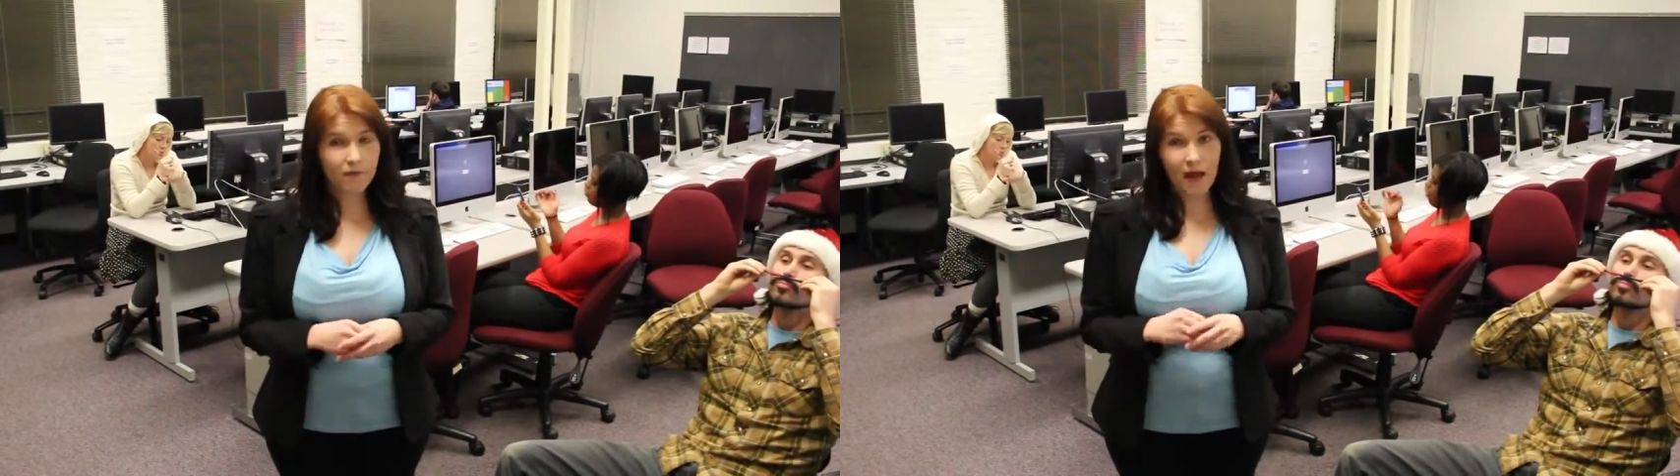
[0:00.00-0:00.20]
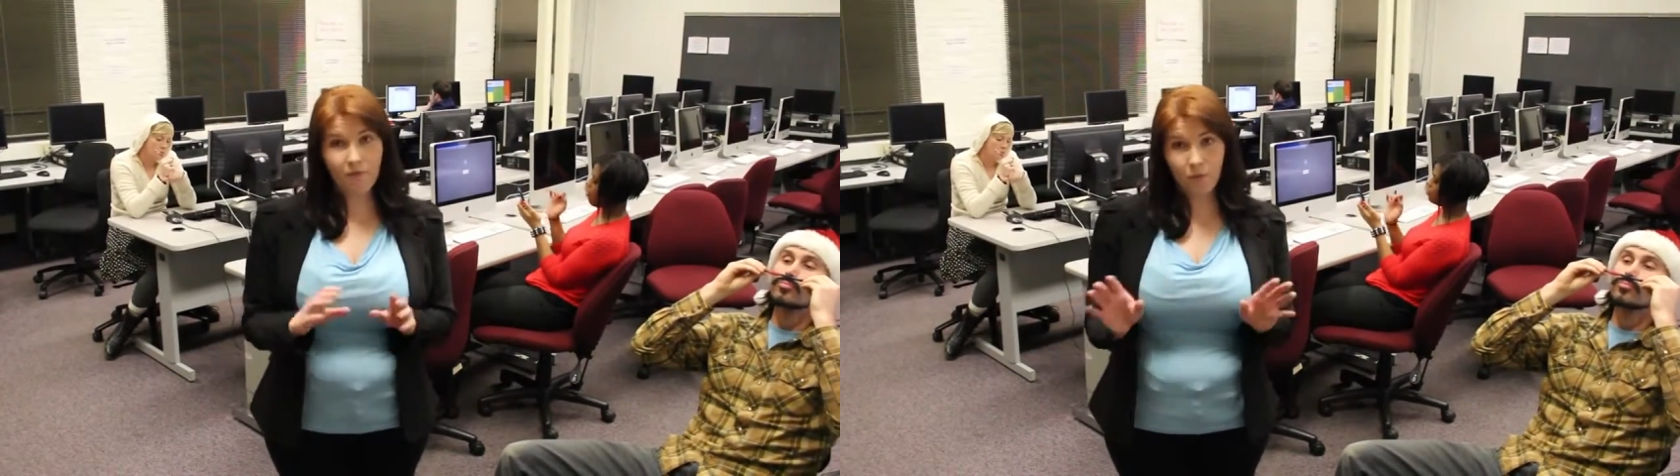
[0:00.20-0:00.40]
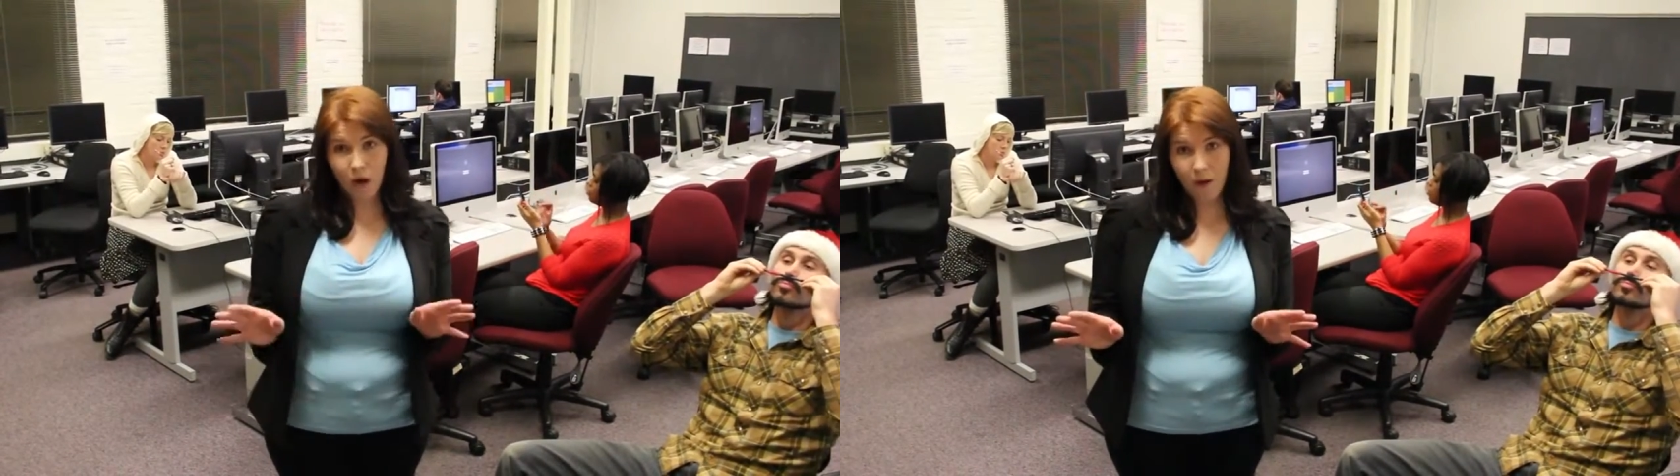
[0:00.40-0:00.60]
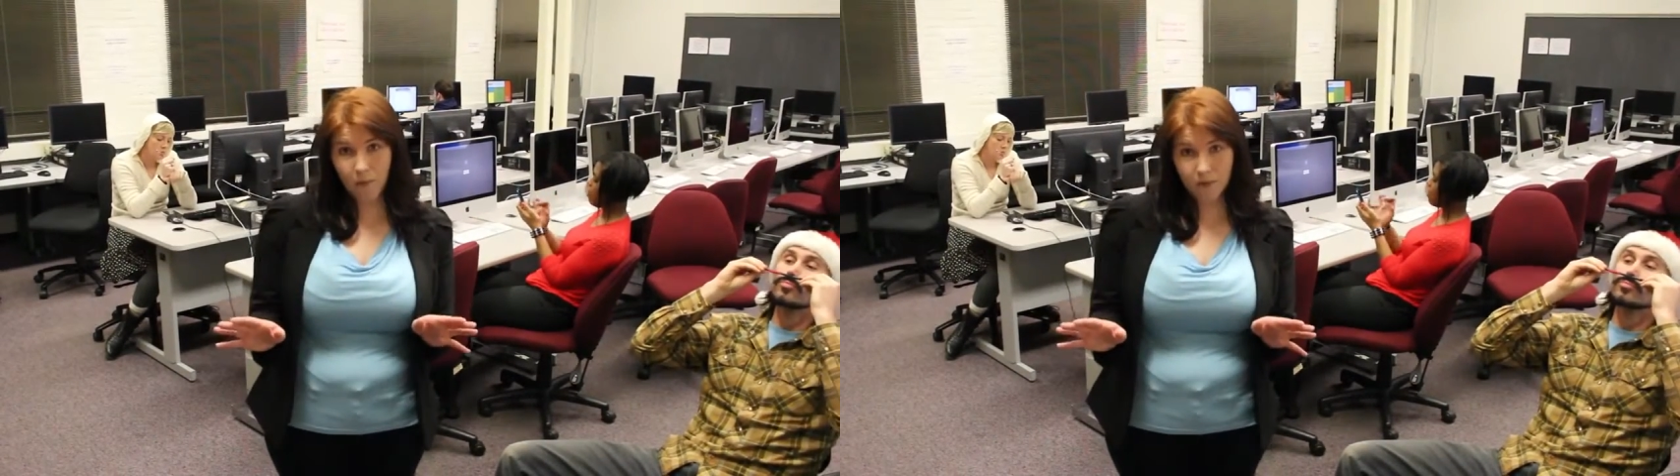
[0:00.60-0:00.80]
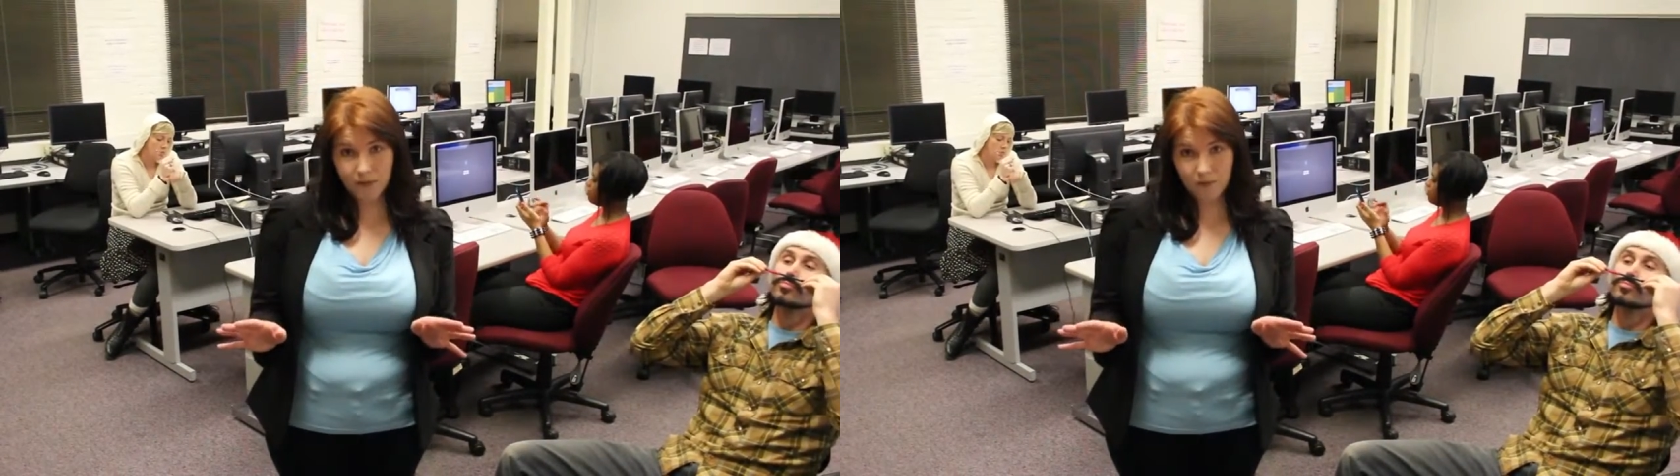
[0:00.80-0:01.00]
they have a
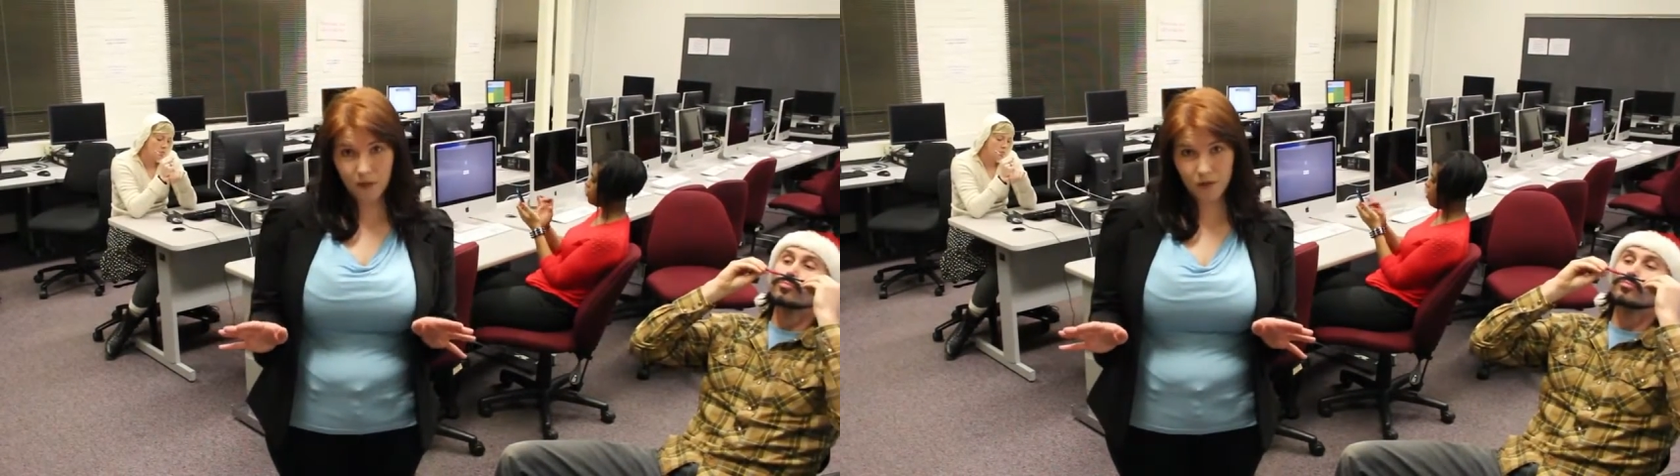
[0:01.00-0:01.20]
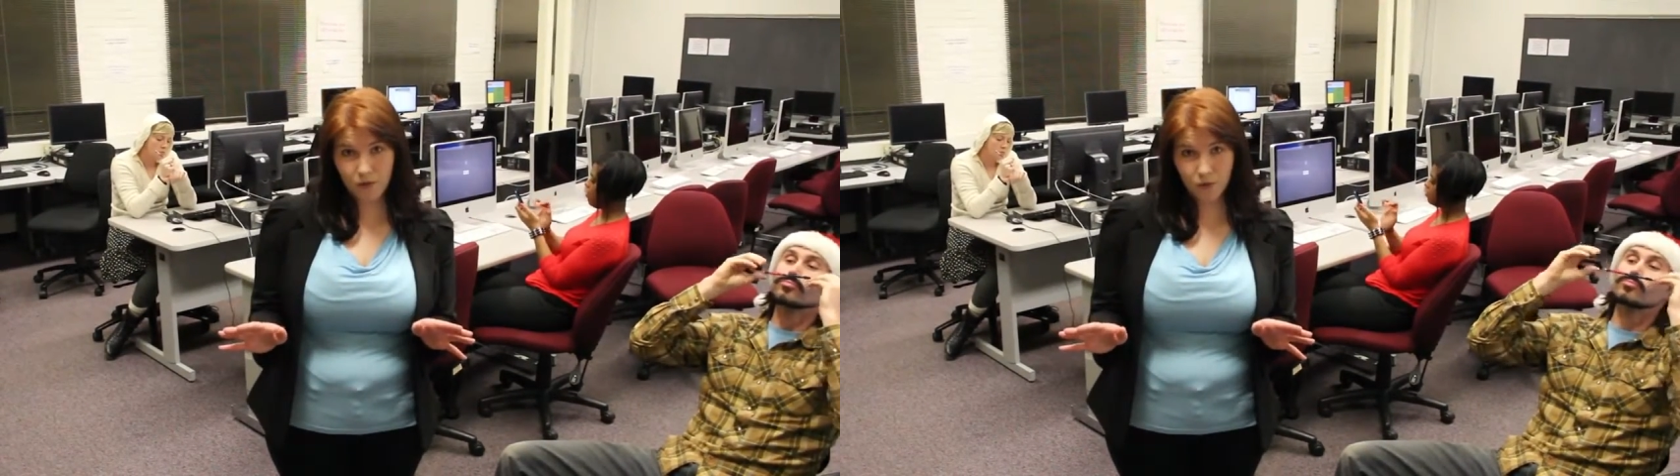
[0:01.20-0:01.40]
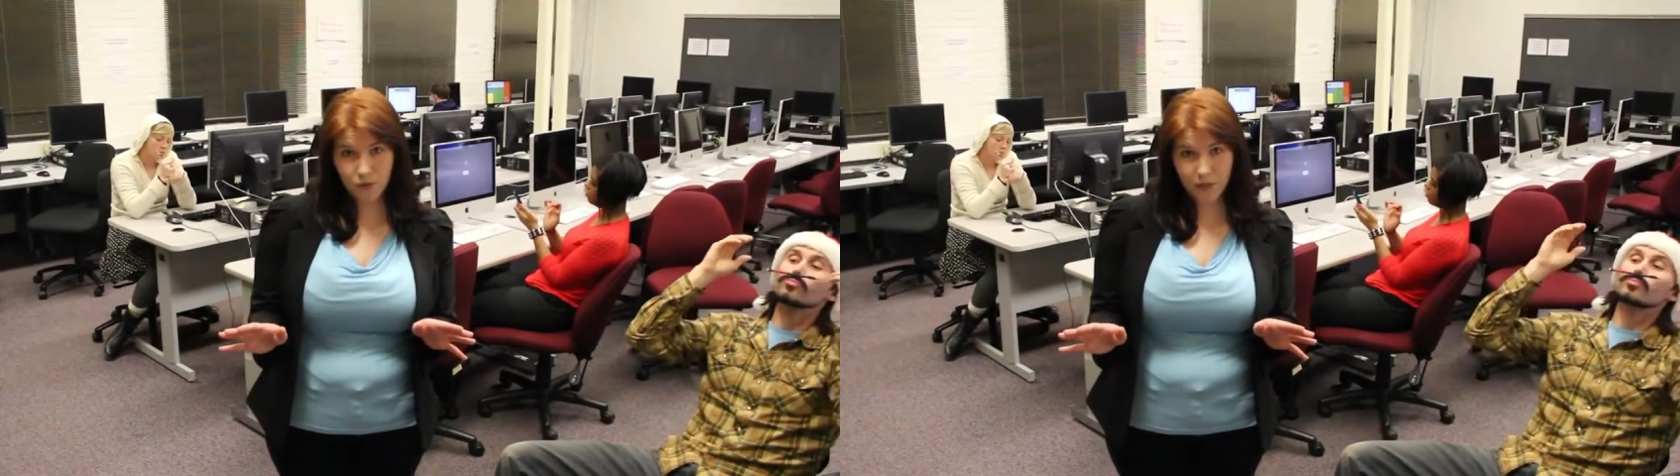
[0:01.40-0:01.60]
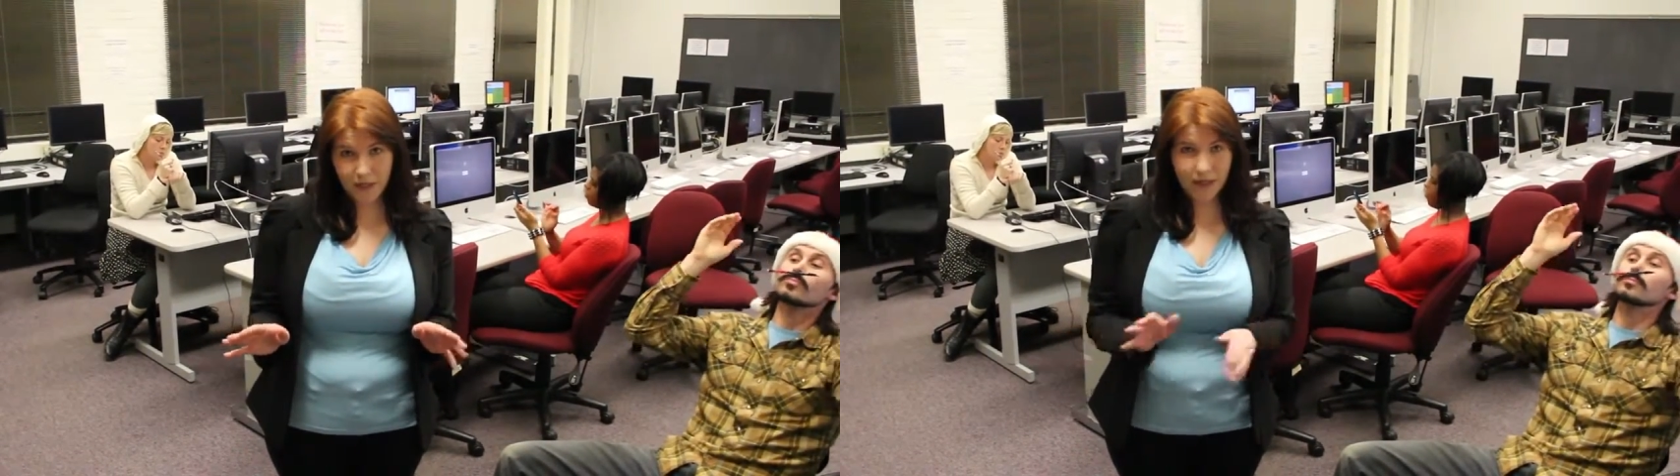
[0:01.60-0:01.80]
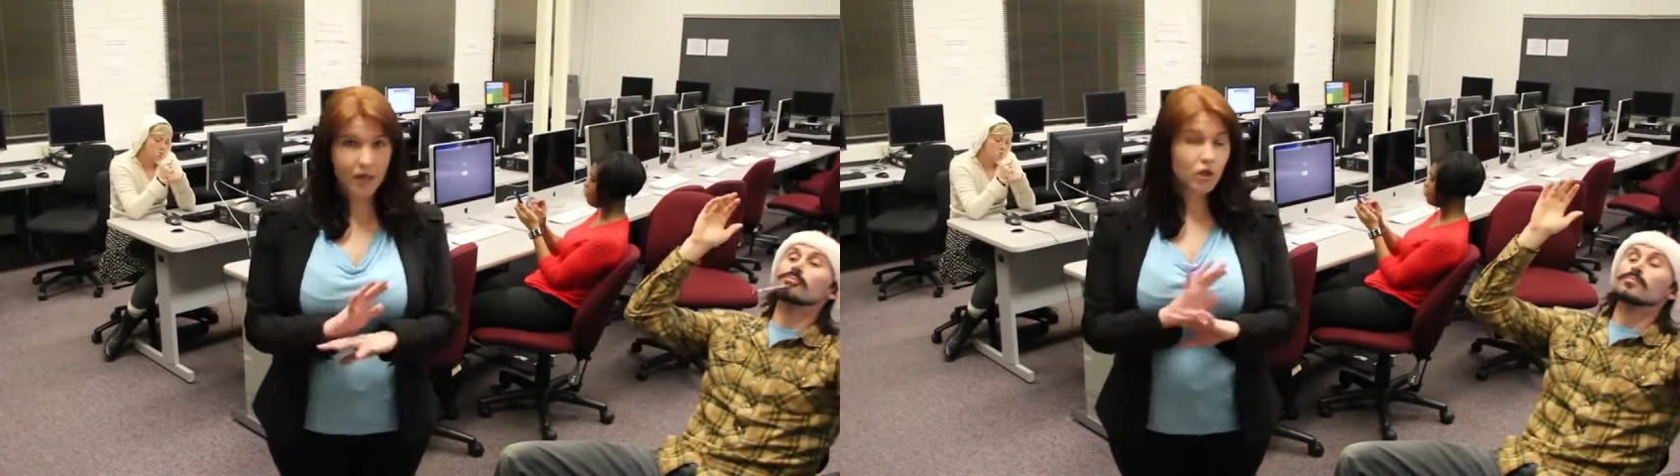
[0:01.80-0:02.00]
problem with something on social
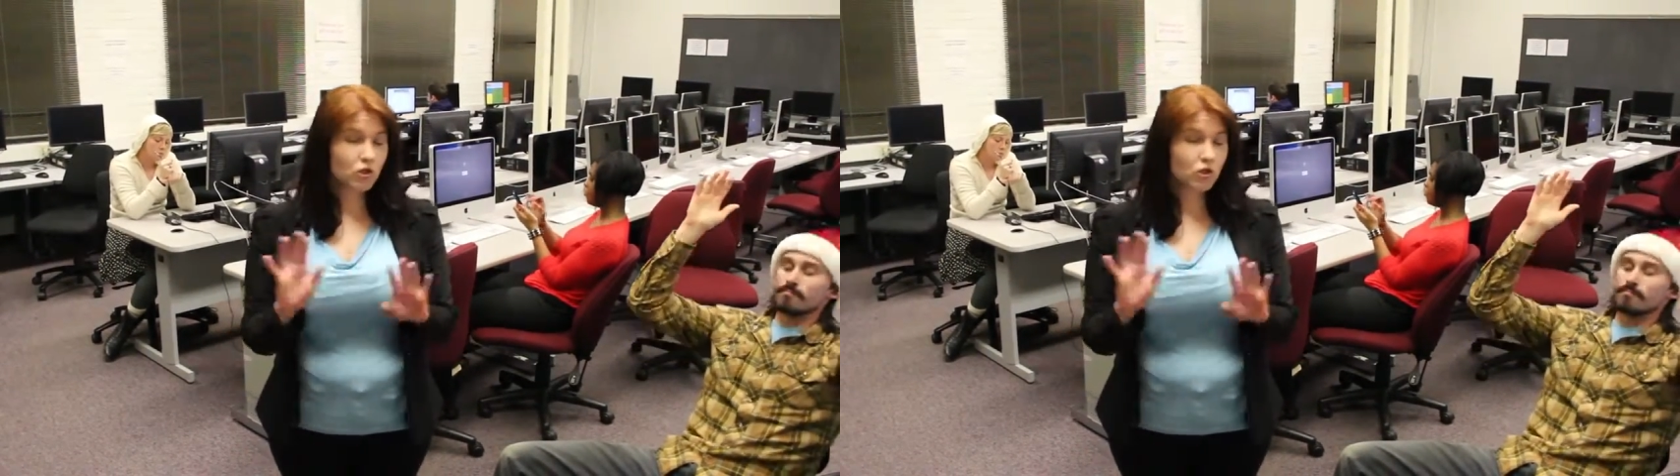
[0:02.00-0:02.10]
media.